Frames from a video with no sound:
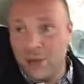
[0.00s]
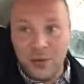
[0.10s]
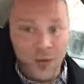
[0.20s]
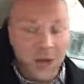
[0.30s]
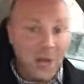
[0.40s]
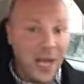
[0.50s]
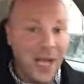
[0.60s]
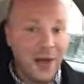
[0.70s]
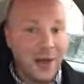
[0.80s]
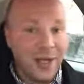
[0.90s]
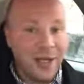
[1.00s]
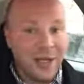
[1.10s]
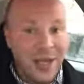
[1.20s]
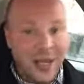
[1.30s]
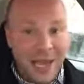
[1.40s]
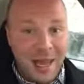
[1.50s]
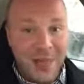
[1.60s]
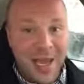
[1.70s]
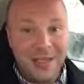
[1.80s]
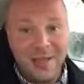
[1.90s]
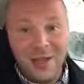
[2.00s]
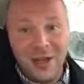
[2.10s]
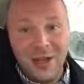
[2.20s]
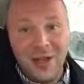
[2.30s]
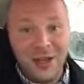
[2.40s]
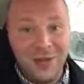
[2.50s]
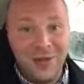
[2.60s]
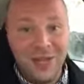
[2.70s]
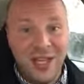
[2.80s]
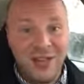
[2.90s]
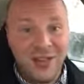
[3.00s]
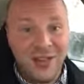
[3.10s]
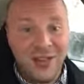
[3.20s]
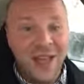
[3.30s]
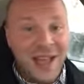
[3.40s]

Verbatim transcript: I was running my errands, came back and saw that it was censored.